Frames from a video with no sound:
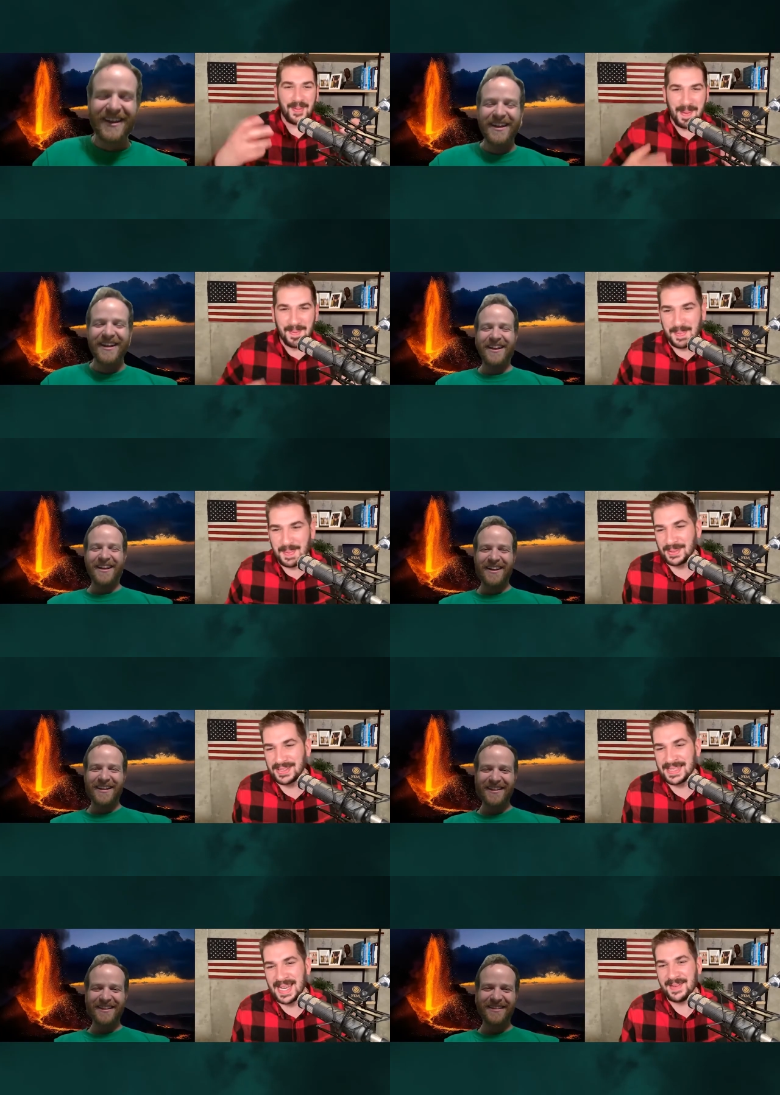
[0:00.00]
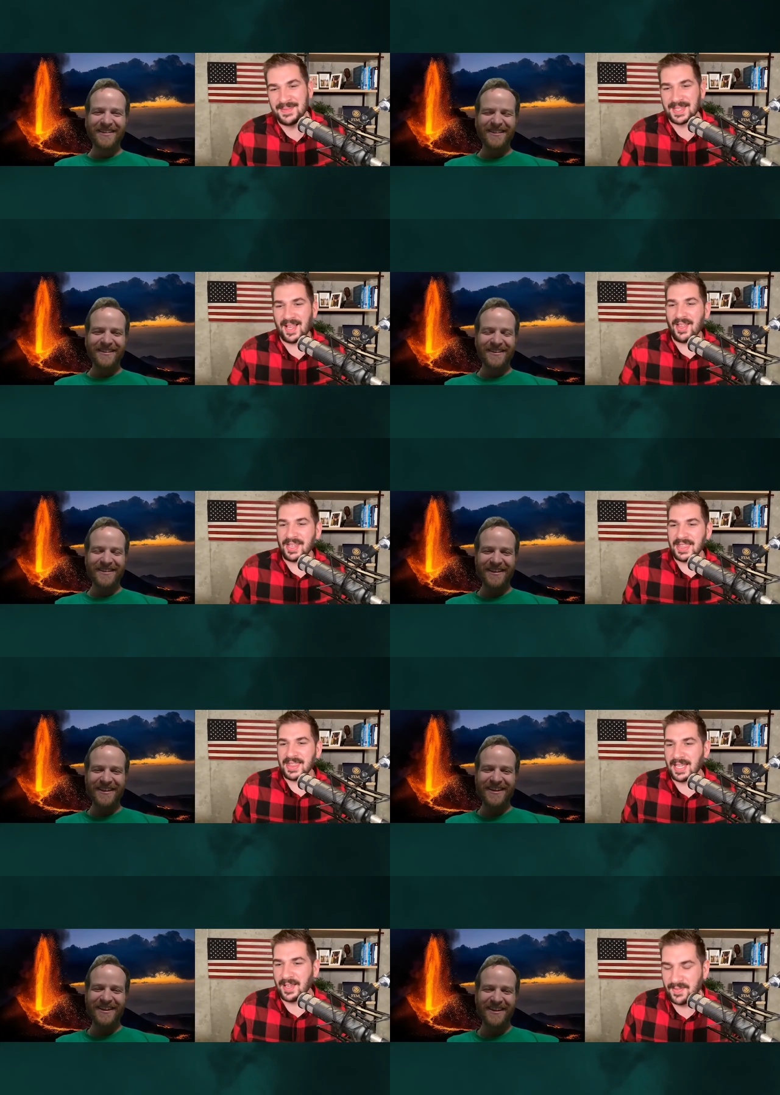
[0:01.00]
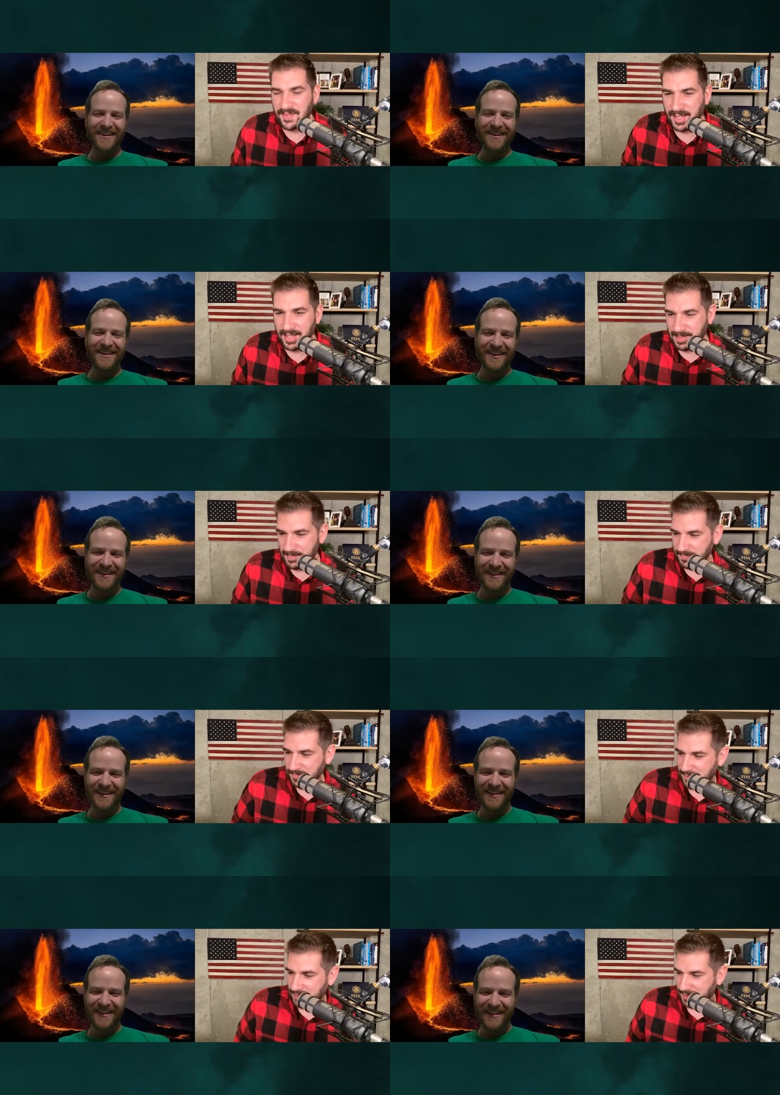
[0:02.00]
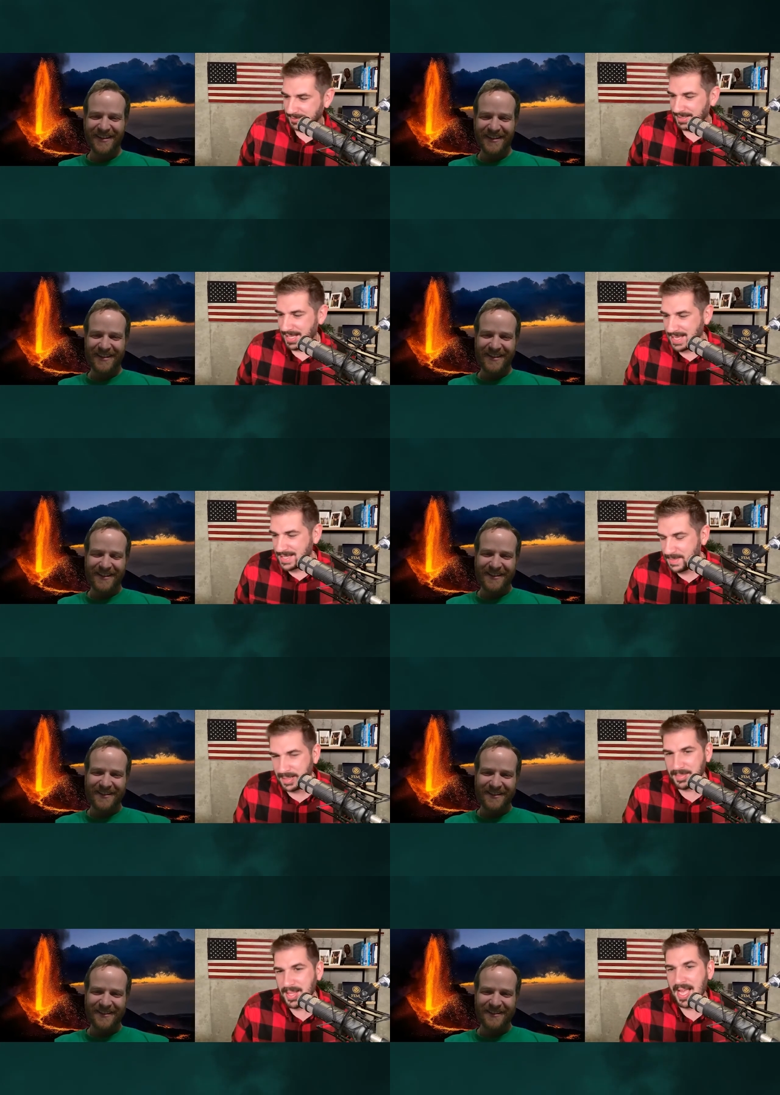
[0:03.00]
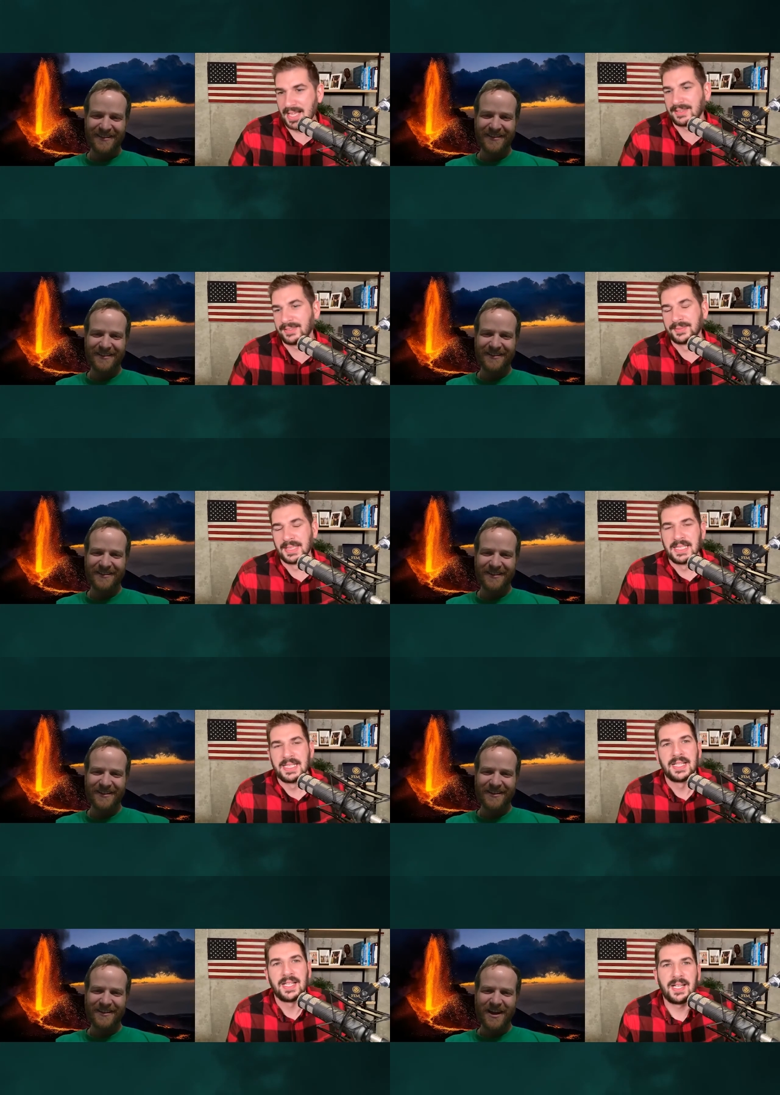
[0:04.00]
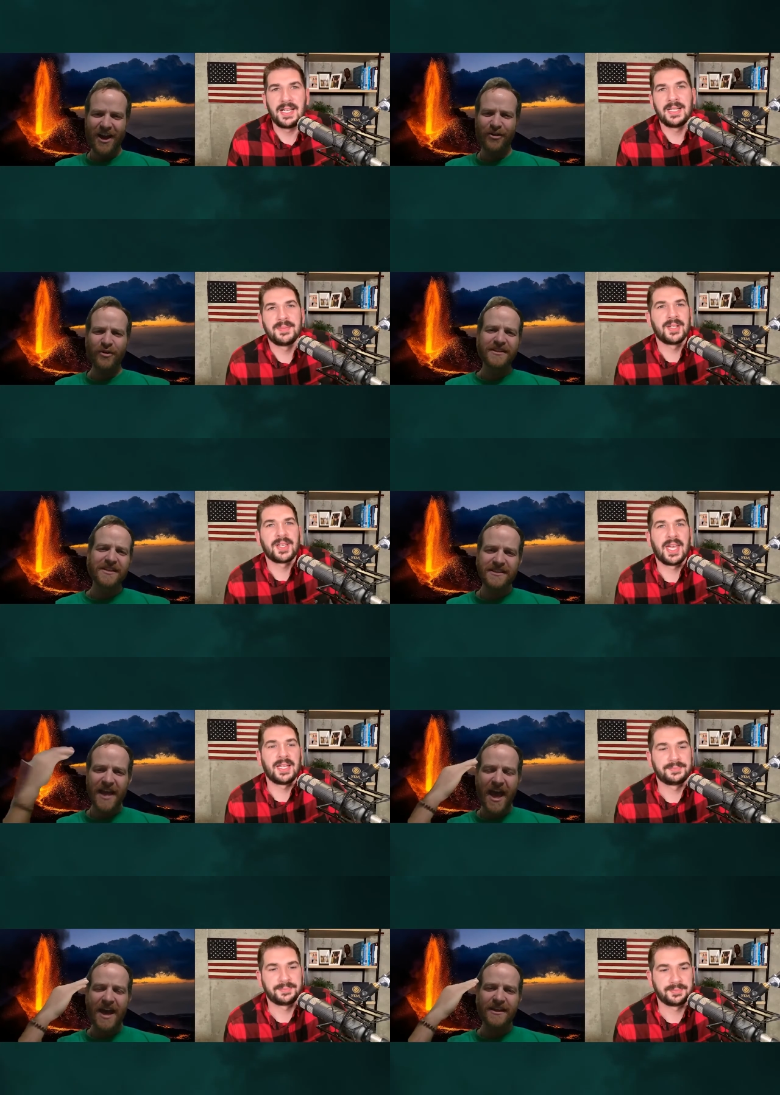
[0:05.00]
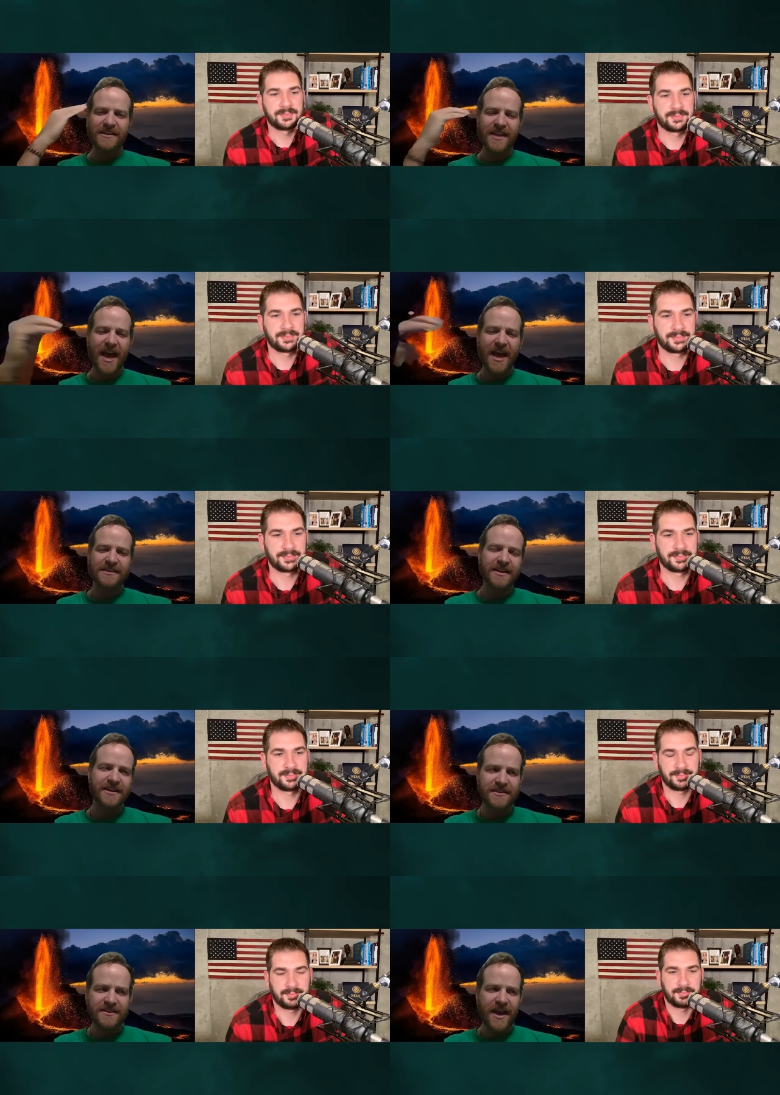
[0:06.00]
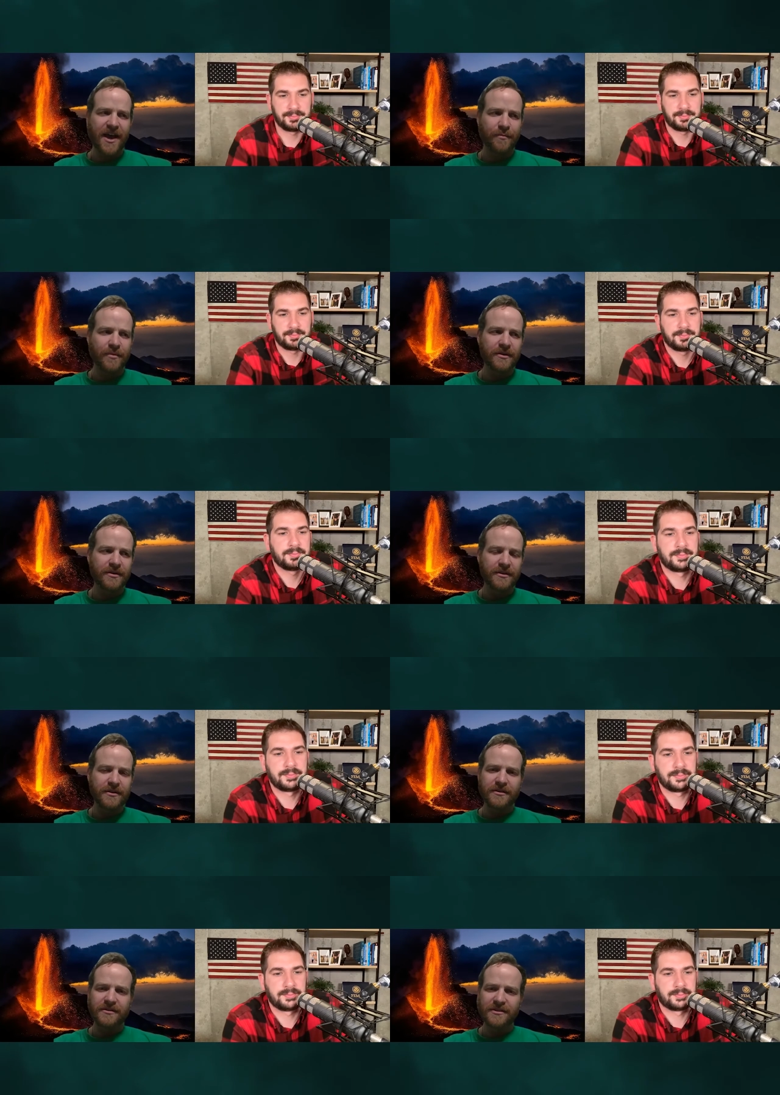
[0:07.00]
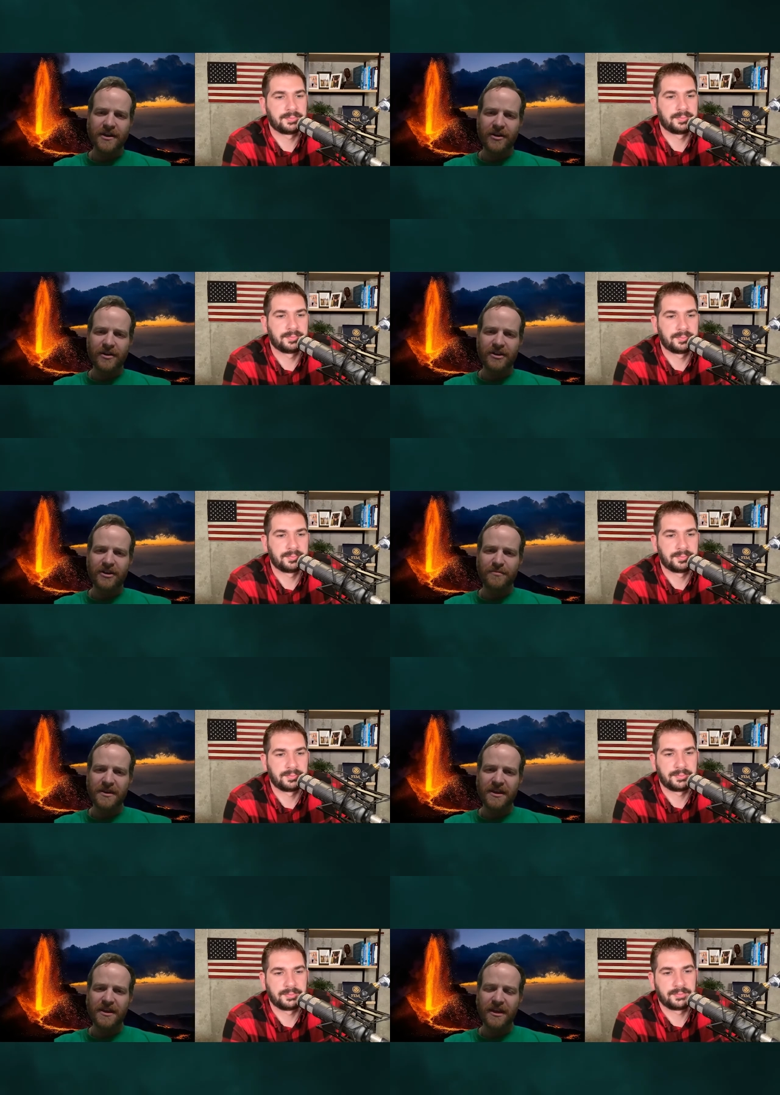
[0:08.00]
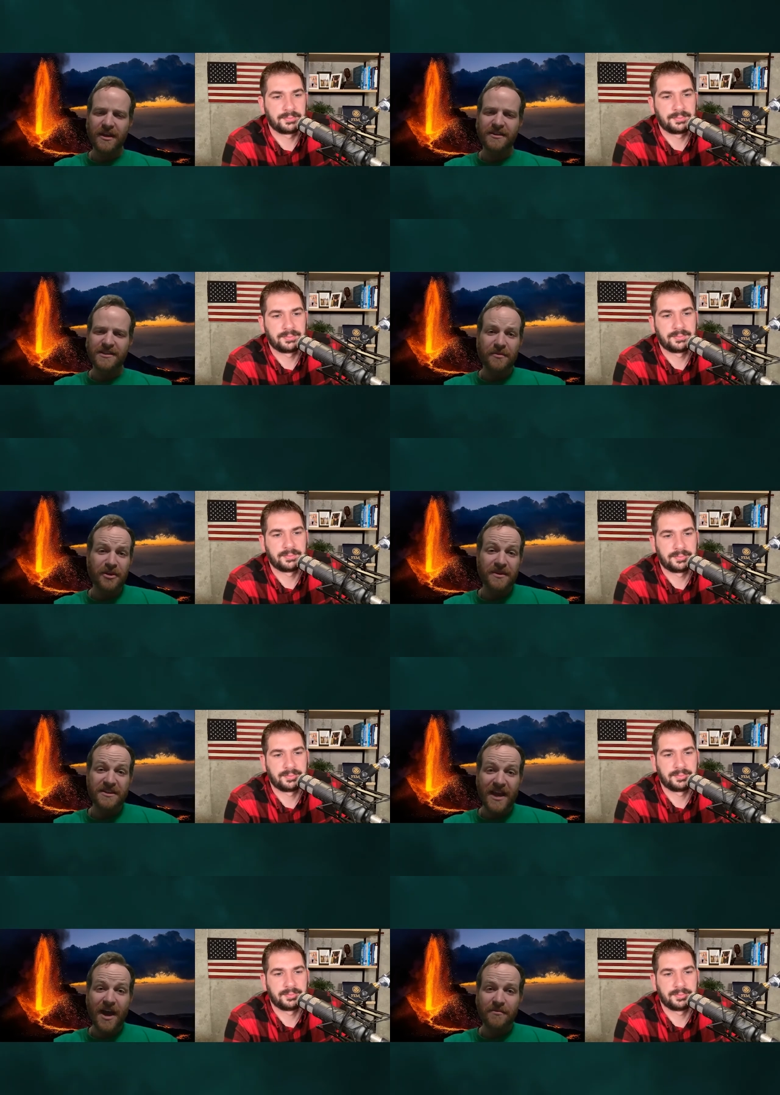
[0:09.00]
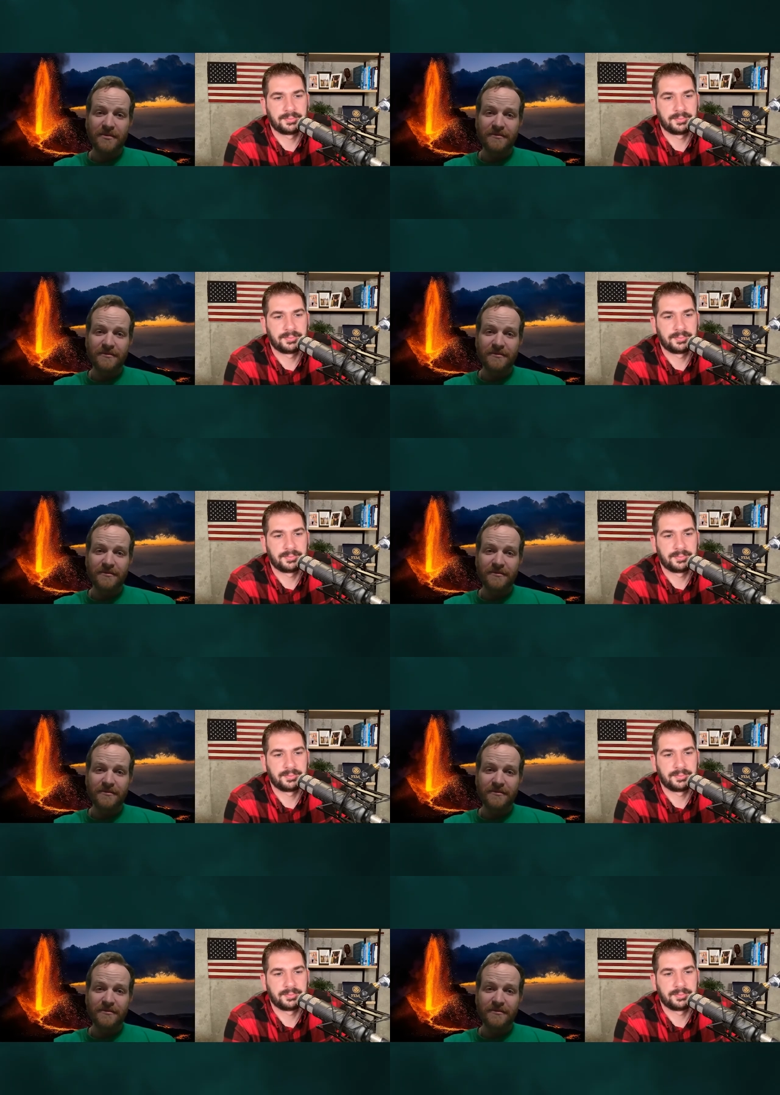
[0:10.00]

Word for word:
Speaker 1: remember people's names. All I can think of, um, yeah, is Men in Black. I don't know. Uh, his okay. hat,
Speaker 2: his hat said Dem, so he could be. His name could be Dem.